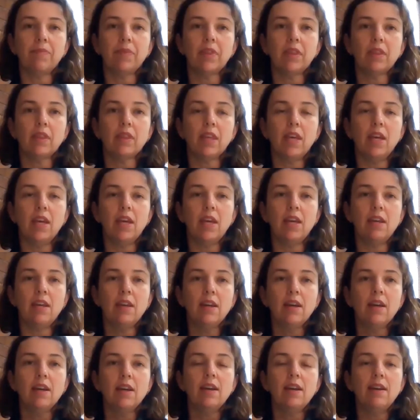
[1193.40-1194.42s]
The
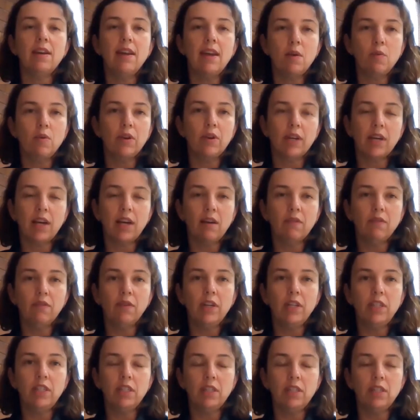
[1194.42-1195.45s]
network
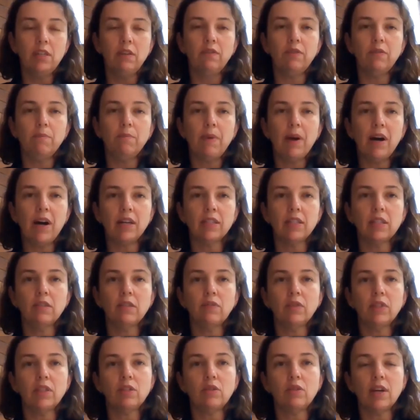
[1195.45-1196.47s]
coverage in different parts of
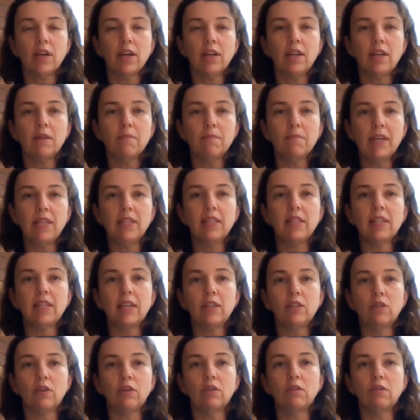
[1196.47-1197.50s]
Australia means they
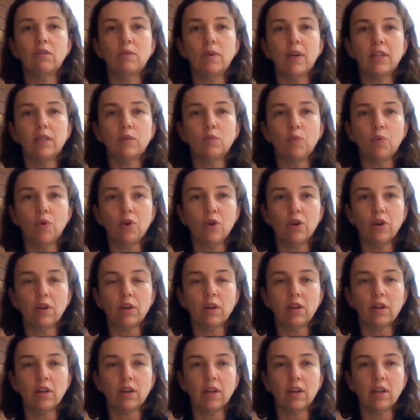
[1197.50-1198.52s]
don't always
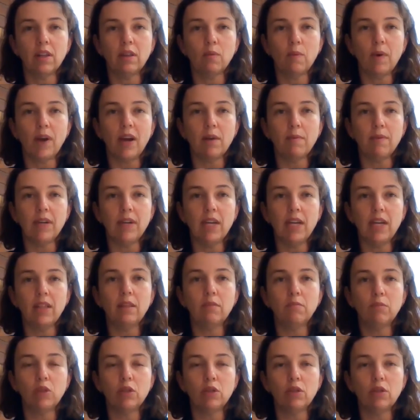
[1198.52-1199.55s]
work the way we need
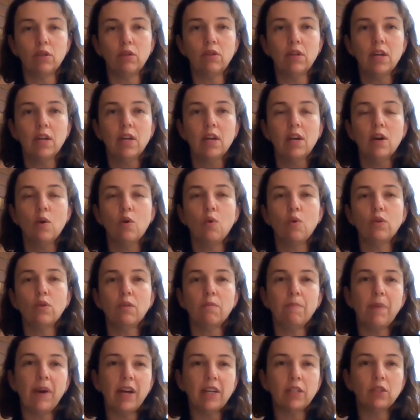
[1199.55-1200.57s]
them to, or the
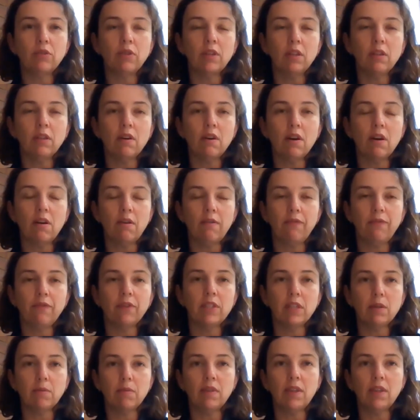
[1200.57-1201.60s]
battery life for
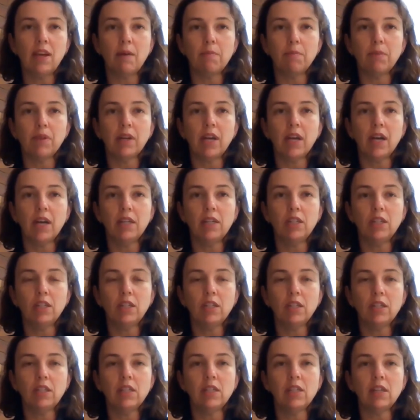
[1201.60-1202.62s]
some of the
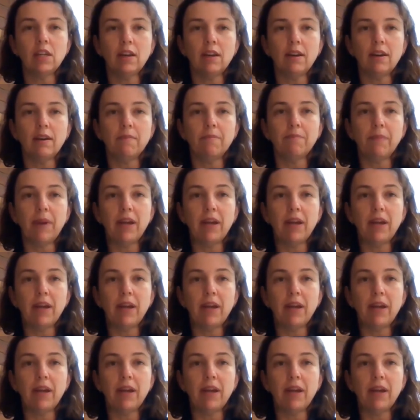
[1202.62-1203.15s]
applications may